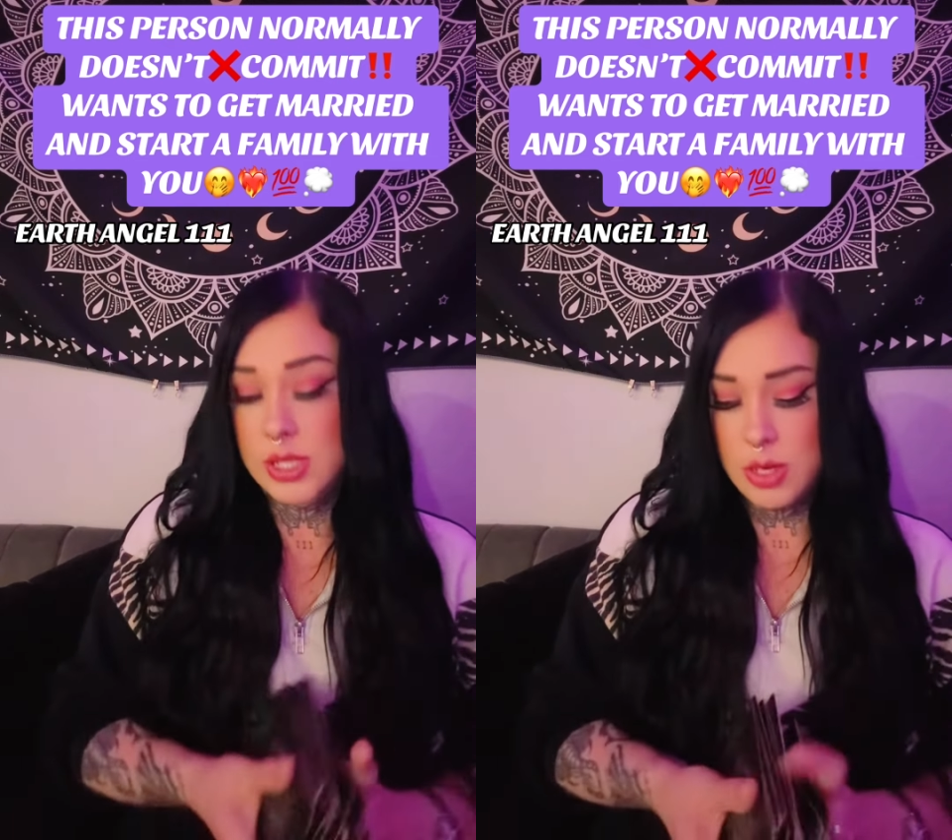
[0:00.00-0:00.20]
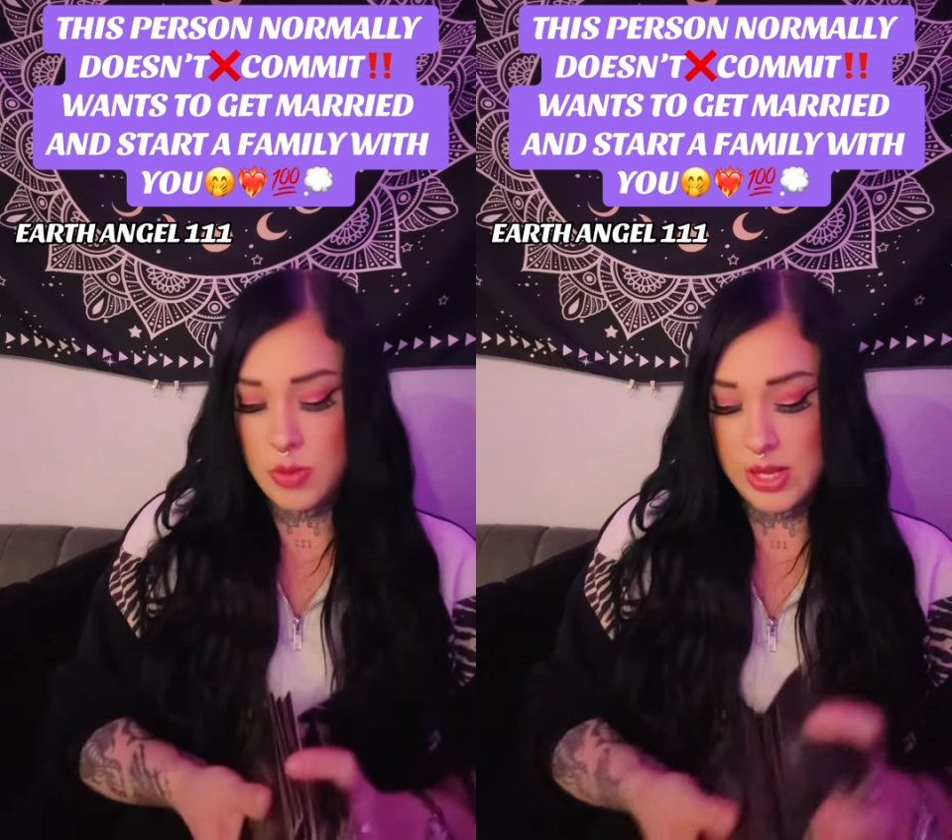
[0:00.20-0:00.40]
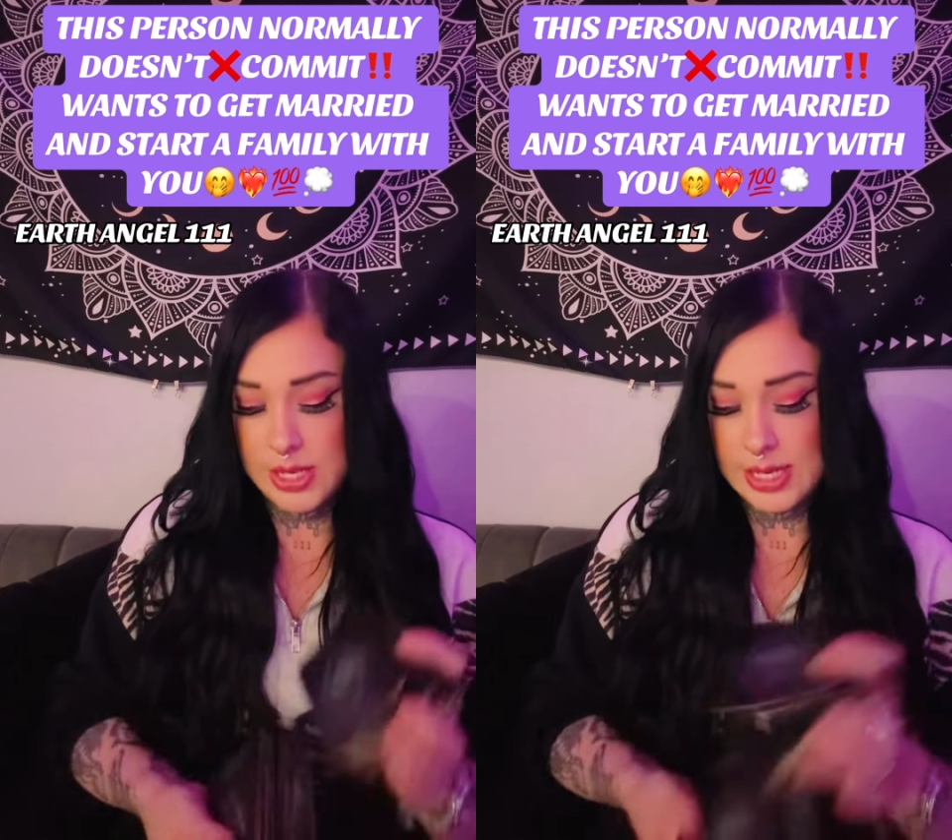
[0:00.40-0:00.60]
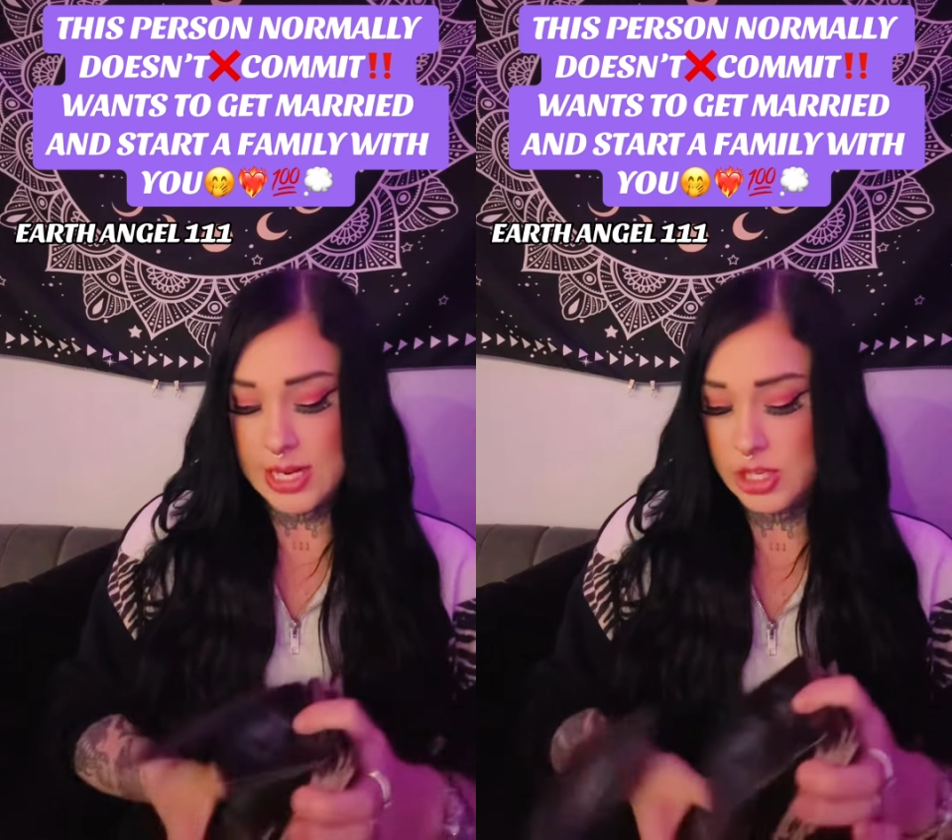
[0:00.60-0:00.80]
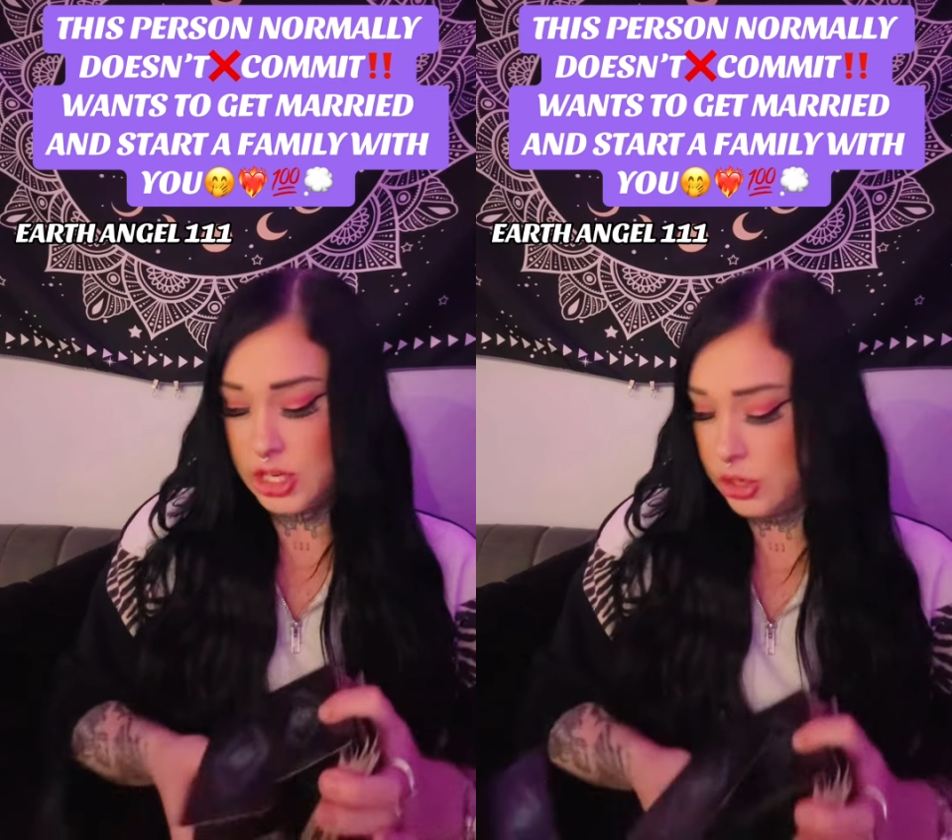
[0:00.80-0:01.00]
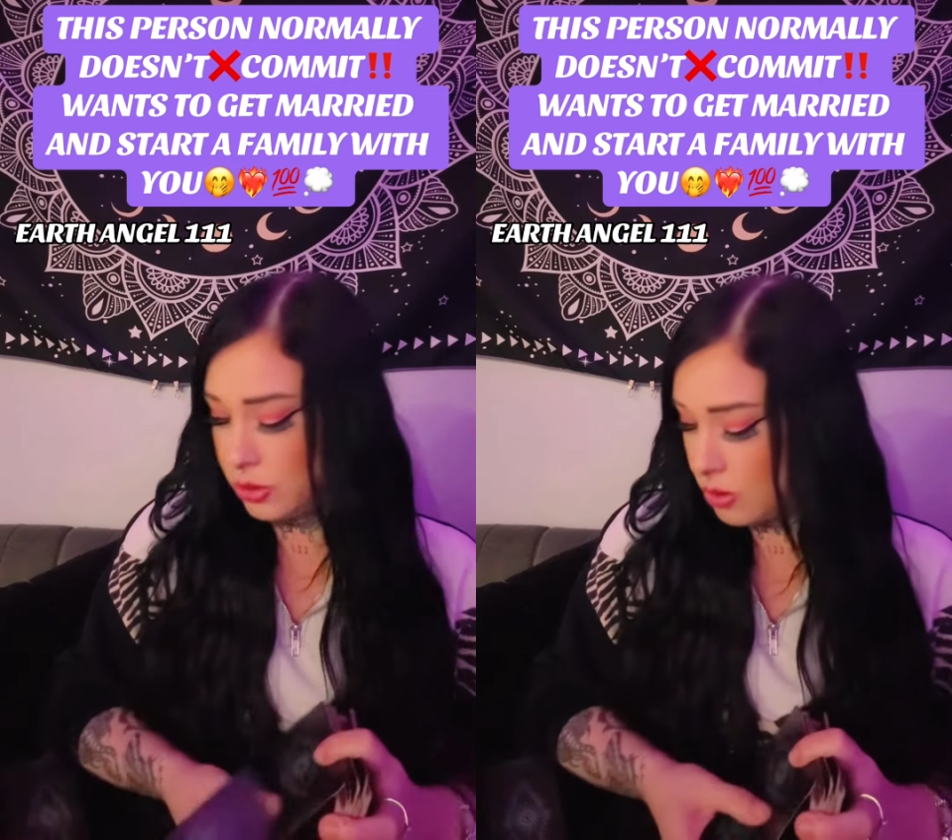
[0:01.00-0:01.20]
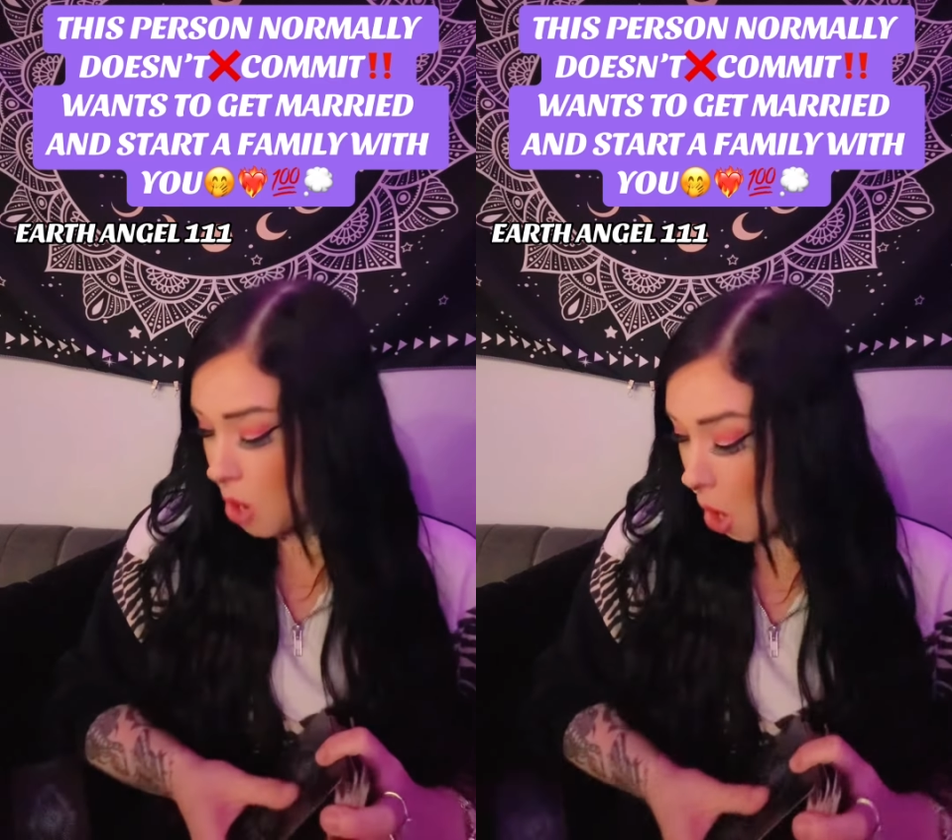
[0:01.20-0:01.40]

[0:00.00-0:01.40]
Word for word: to bring this into you.